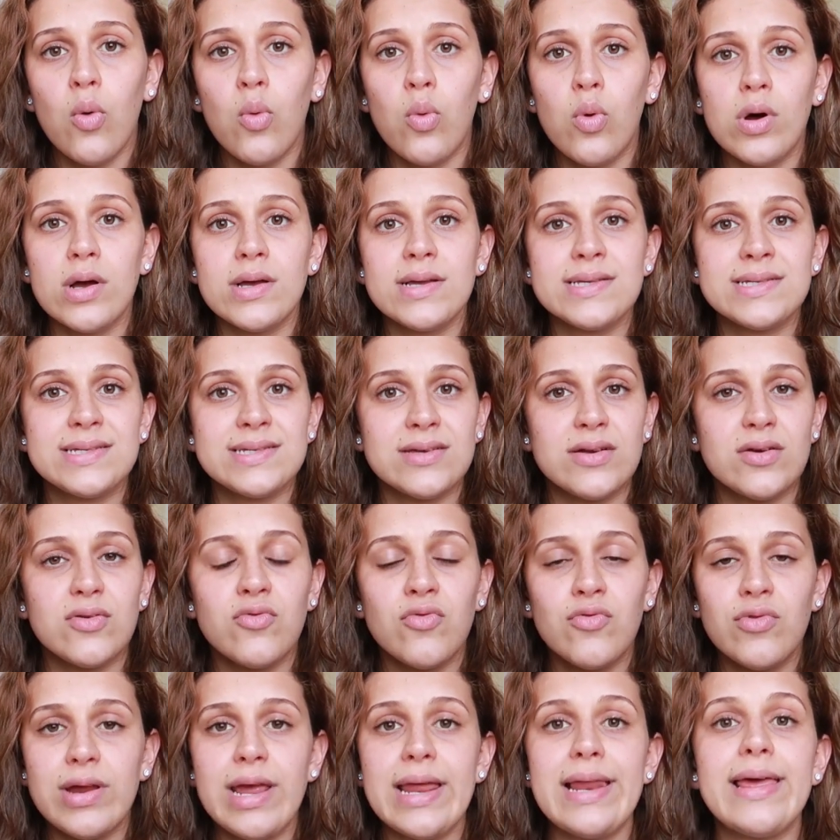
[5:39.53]
was
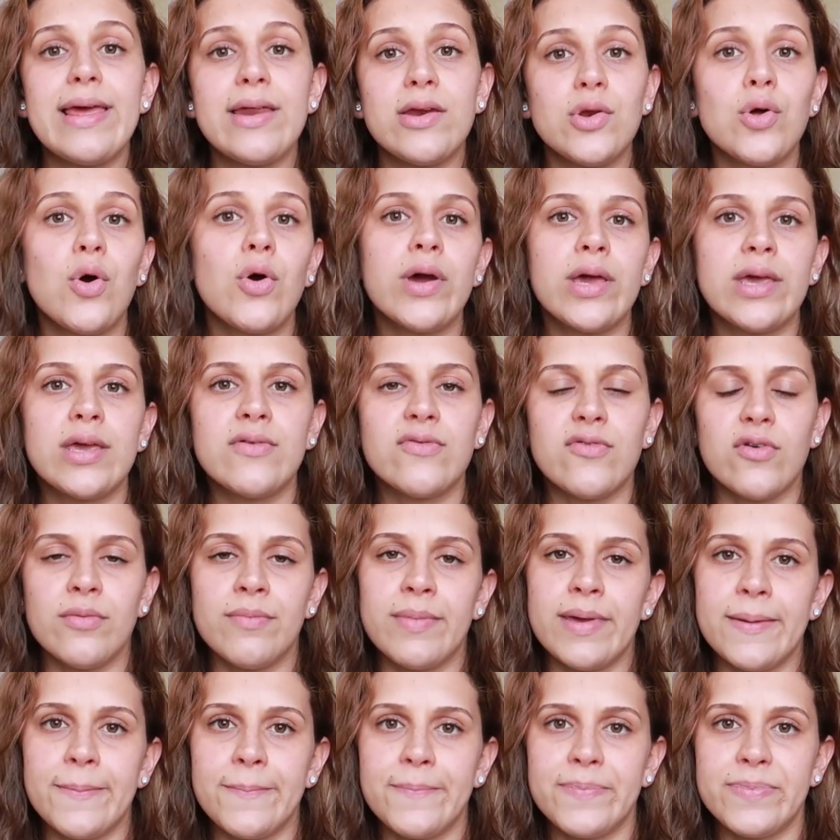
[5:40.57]
really annoying for
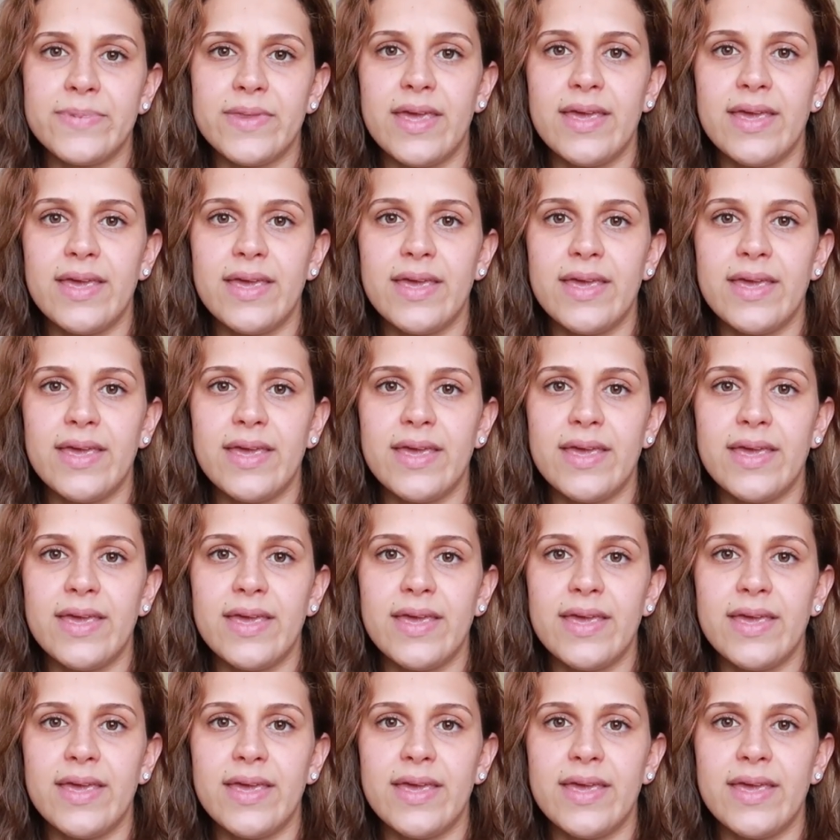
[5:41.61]
me.